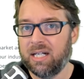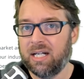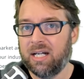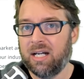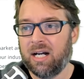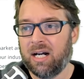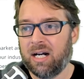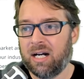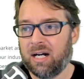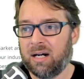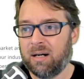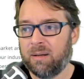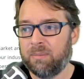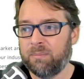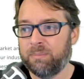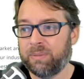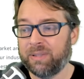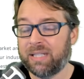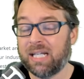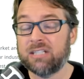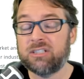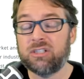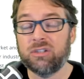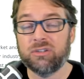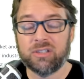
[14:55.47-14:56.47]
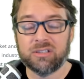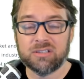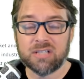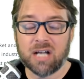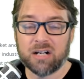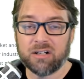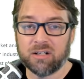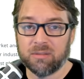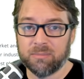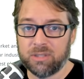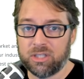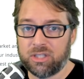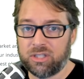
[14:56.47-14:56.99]
But that's using
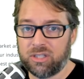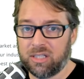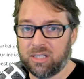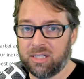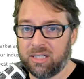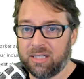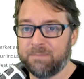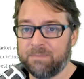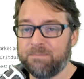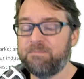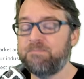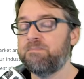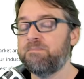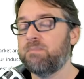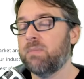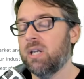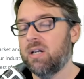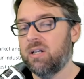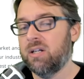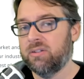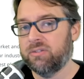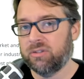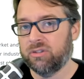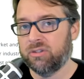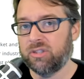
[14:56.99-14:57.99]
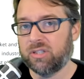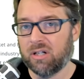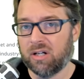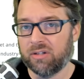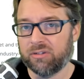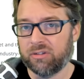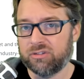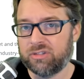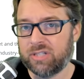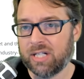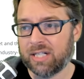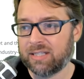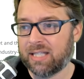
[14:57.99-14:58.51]
Docker Machine, so you can
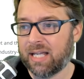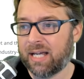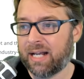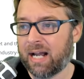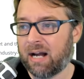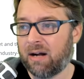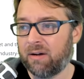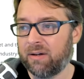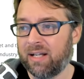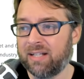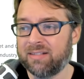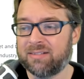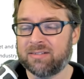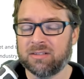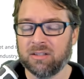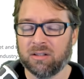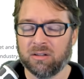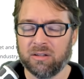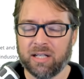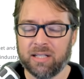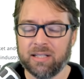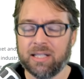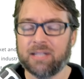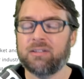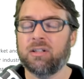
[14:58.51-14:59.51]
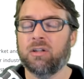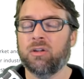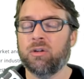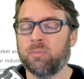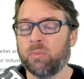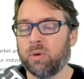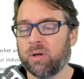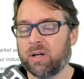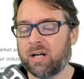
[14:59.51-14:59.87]
also check that out. It's still that's a little more